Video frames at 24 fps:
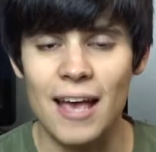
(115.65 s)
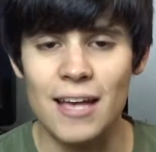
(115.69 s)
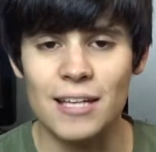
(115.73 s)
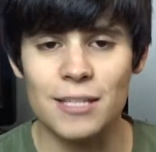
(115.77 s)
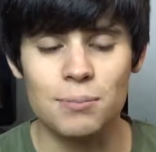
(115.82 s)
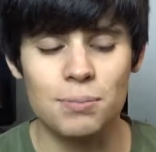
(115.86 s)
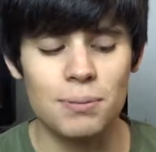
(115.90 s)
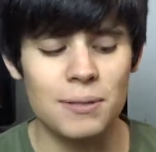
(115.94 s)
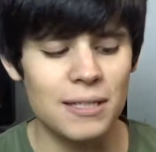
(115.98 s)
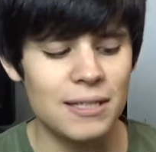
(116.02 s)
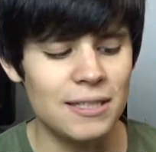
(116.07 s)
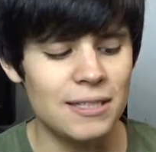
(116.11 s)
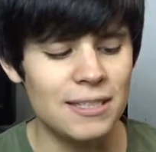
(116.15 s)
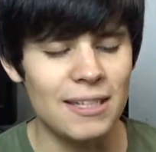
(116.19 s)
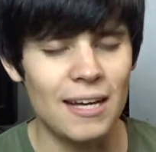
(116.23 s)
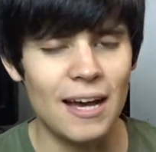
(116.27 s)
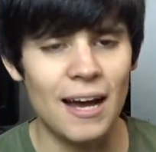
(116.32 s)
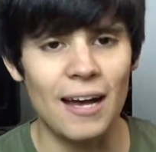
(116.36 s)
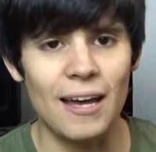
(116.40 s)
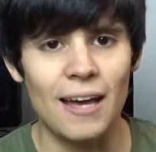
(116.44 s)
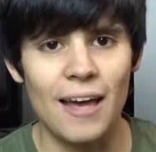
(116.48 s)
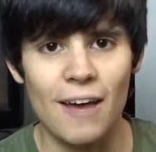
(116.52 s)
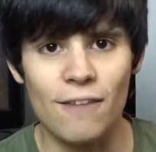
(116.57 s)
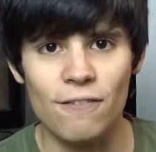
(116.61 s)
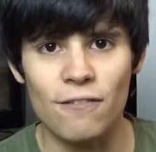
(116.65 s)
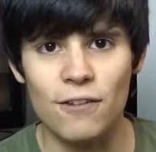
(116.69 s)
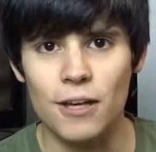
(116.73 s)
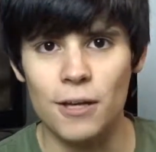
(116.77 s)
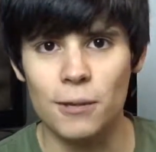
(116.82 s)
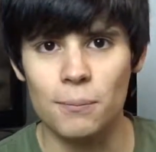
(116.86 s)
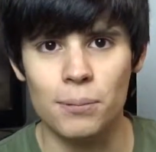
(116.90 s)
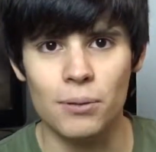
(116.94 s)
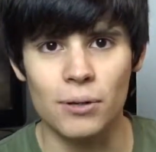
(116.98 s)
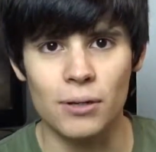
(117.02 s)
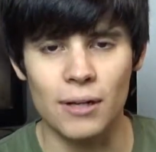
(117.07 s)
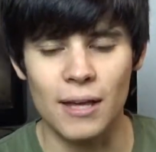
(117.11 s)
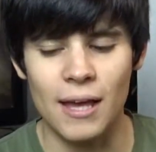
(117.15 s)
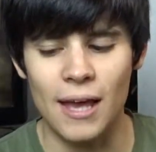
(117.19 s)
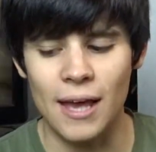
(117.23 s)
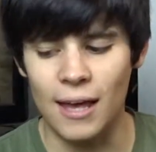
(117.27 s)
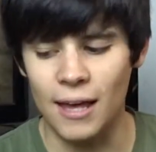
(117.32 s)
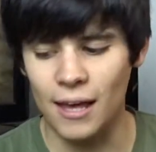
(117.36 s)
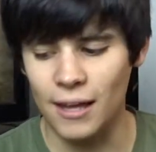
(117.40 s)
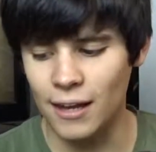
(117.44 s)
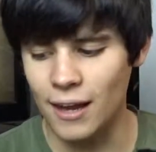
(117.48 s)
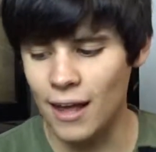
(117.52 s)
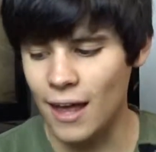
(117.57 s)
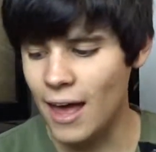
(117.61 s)
SPDIF input
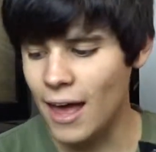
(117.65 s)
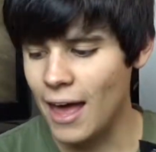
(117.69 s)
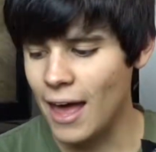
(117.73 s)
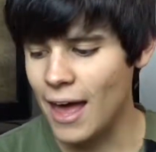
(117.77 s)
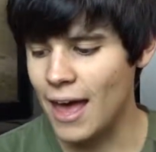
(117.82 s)
can.